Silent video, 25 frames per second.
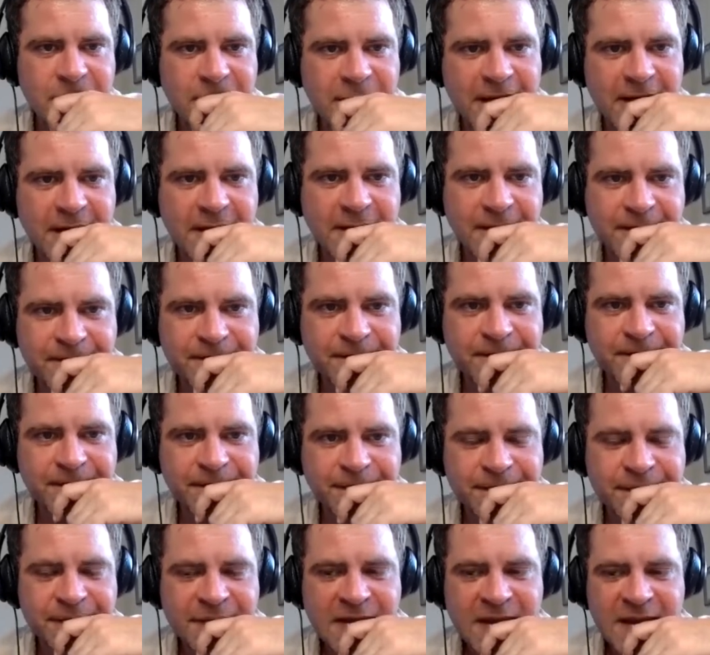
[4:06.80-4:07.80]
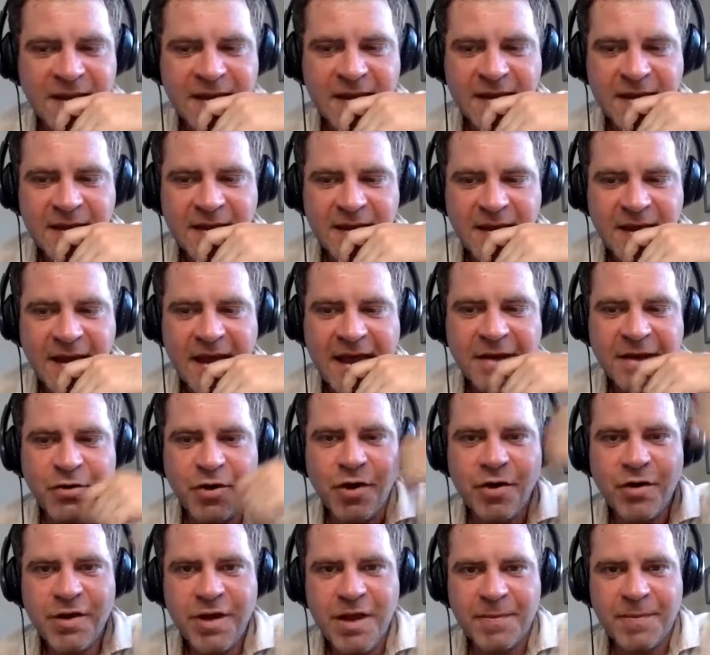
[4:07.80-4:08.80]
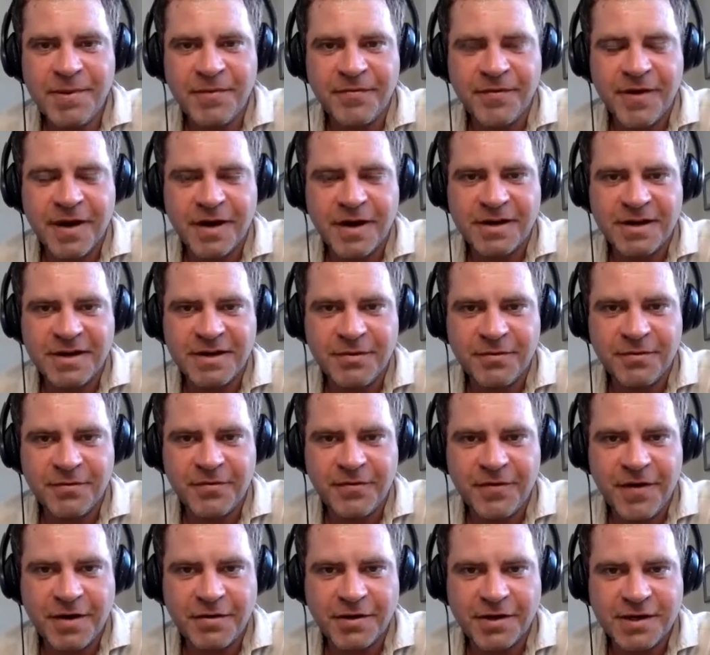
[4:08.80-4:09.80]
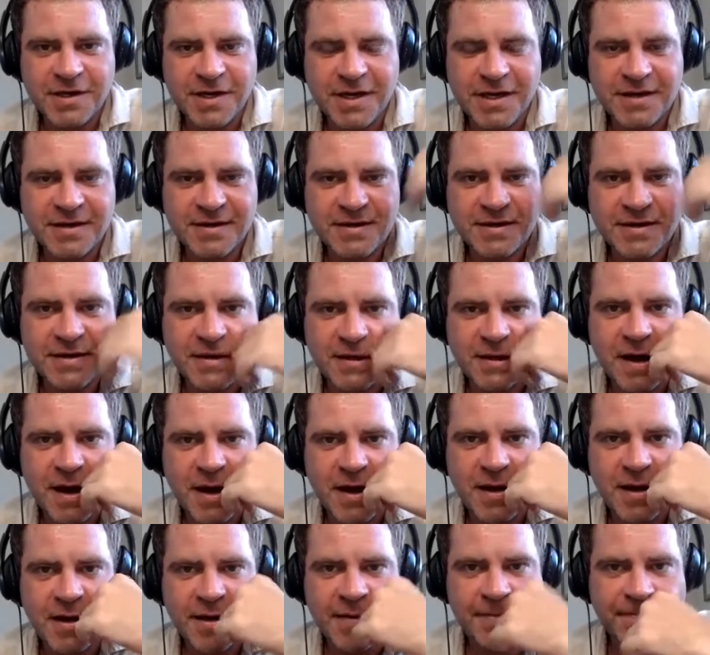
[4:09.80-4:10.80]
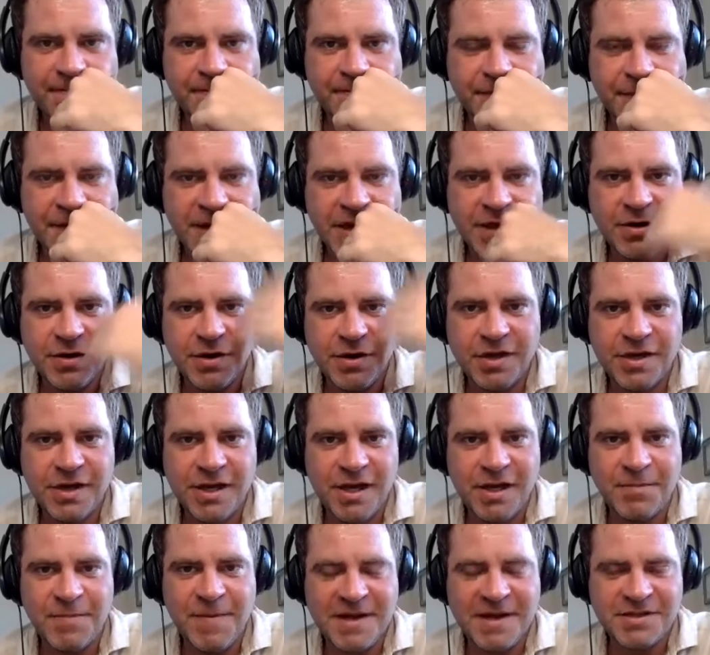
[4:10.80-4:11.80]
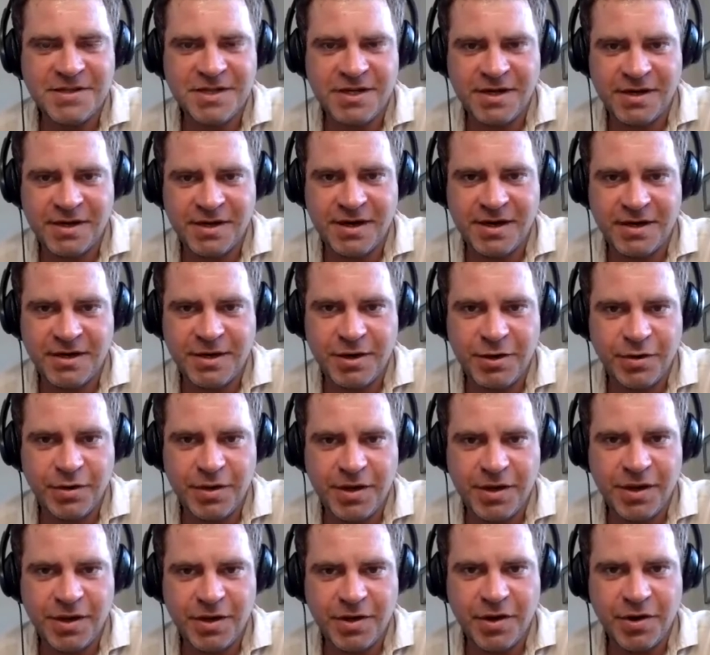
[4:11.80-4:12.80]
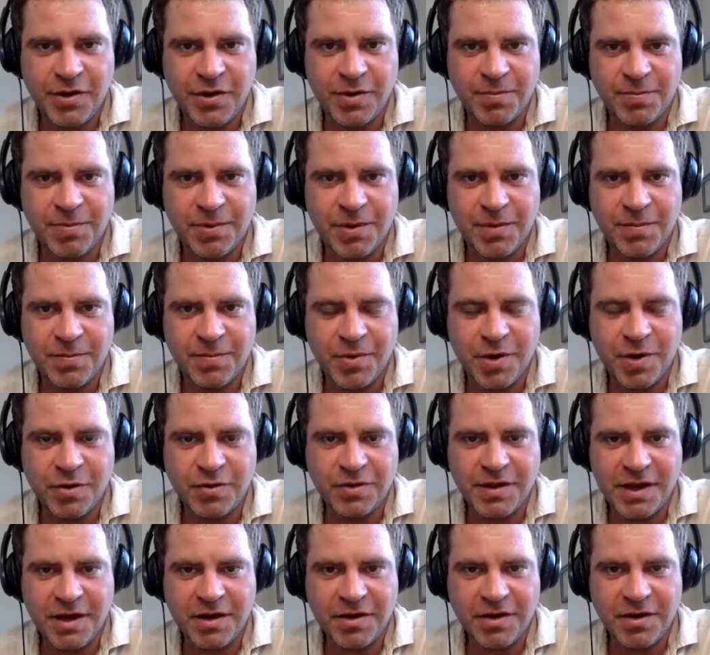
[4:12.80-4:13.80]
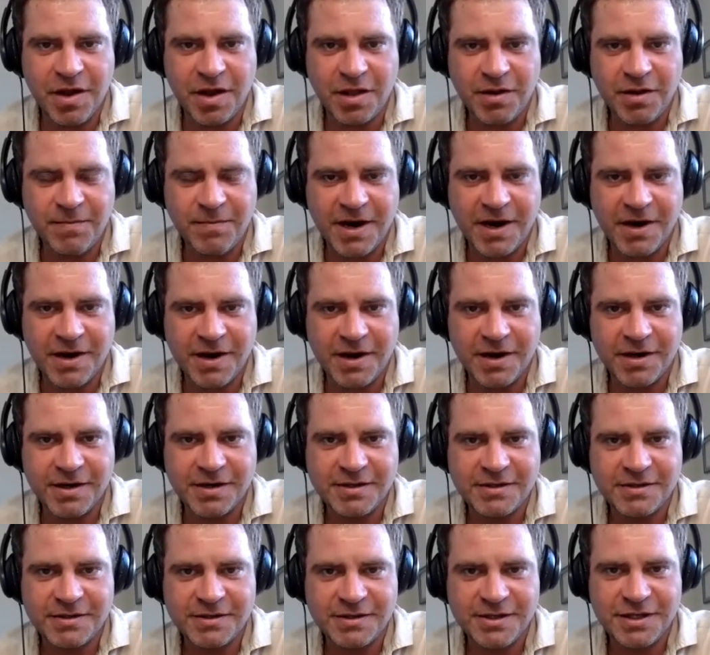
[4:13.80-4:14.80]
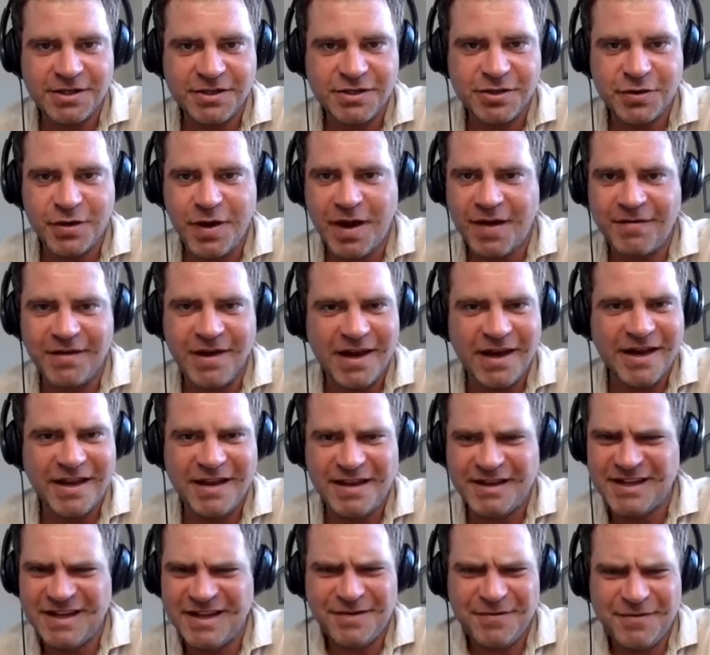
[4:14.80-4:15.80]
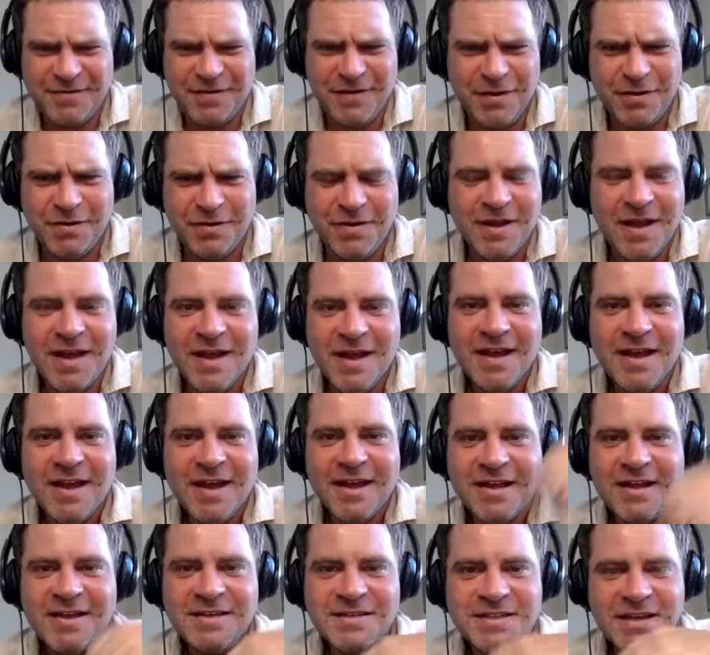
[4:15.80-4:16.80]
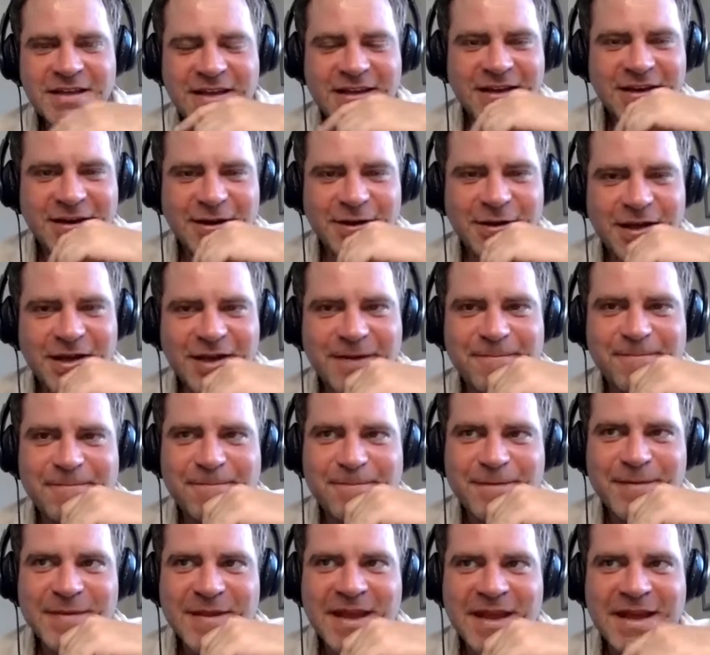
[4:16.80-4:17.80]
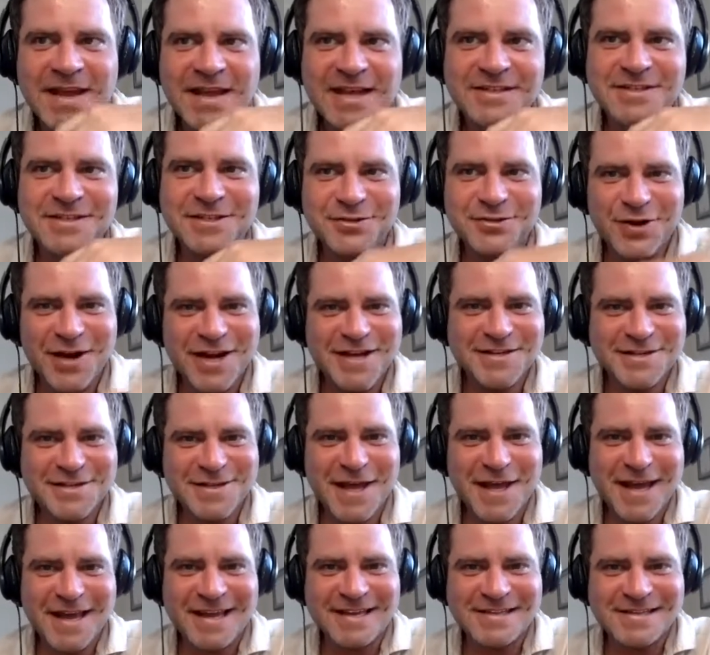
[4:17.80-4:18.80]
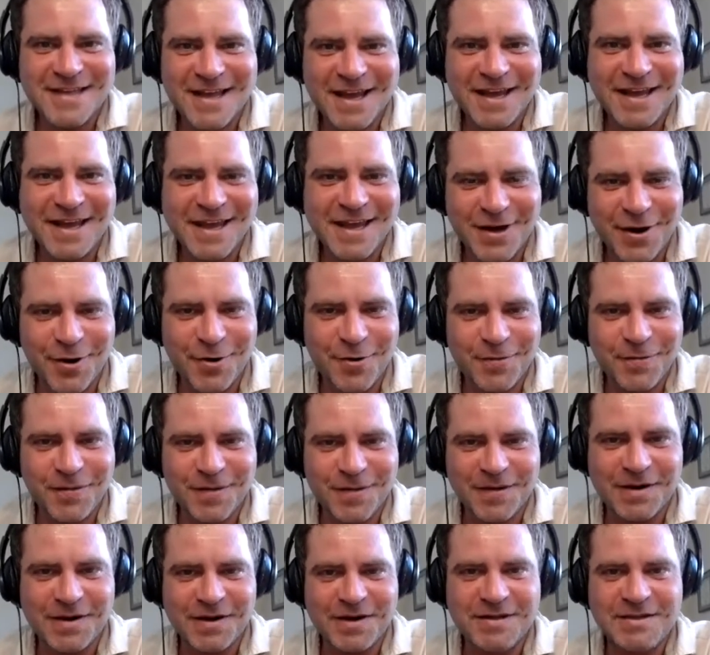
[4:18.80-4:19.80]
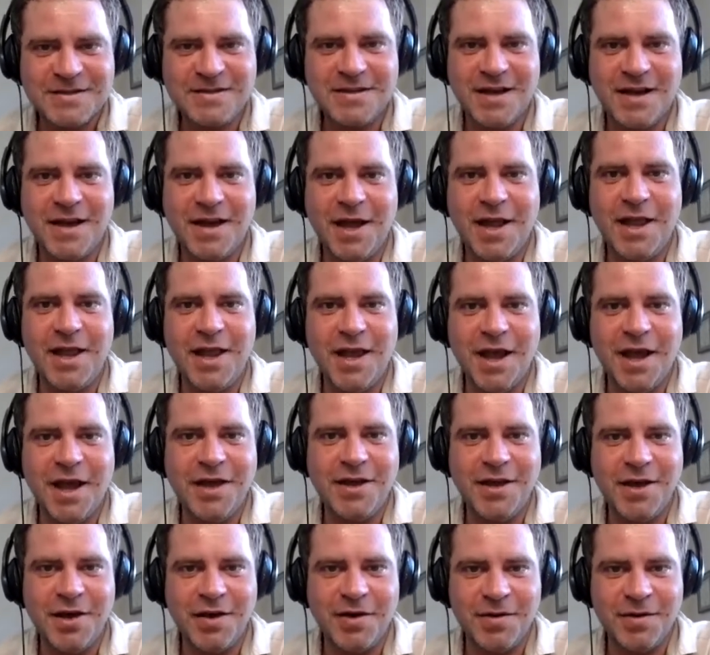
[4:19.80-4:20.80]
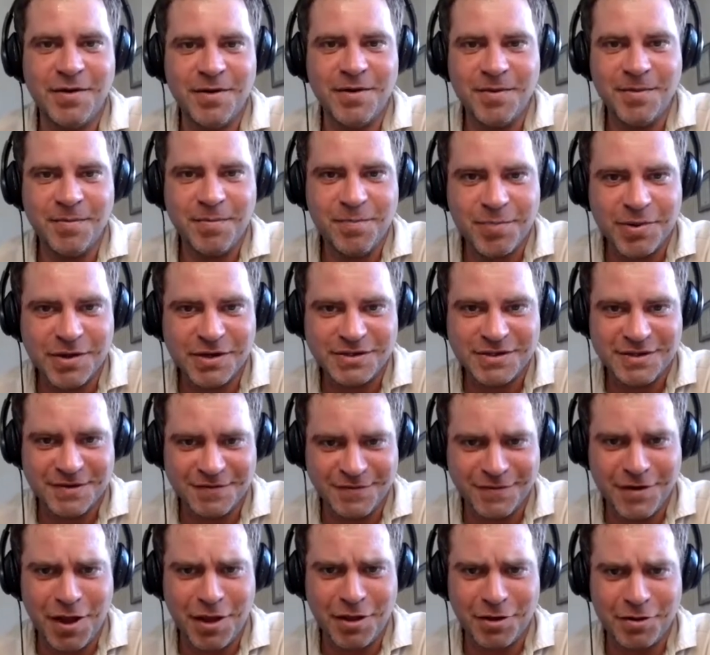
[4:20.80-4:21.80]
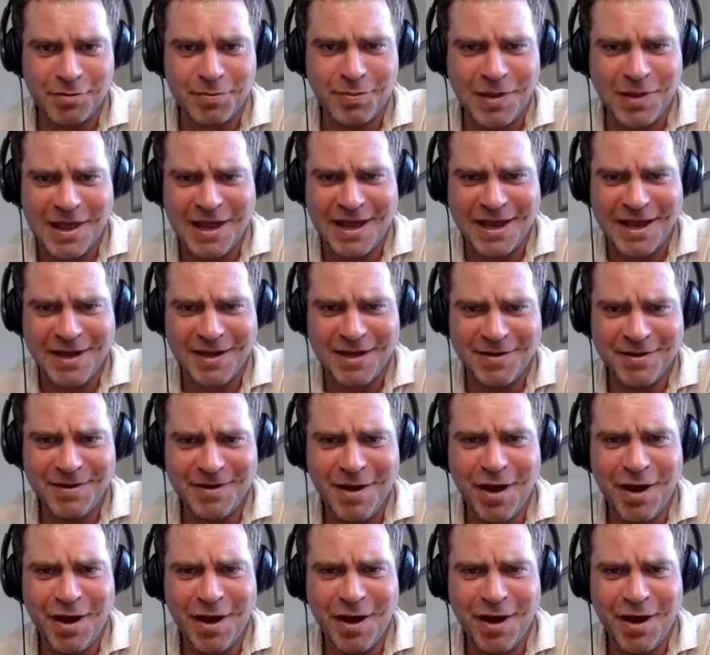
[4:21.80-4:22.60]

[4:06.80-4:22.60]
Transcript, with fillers: Yeah. Yeah. And growing up in Fredericton, um, you know, you, you, mentioned you didn't know you, know, you broke the color barrier. Did you have any? Did it feel? Because it's a strange thing. It's like, you know, there's a, a, young person of color playing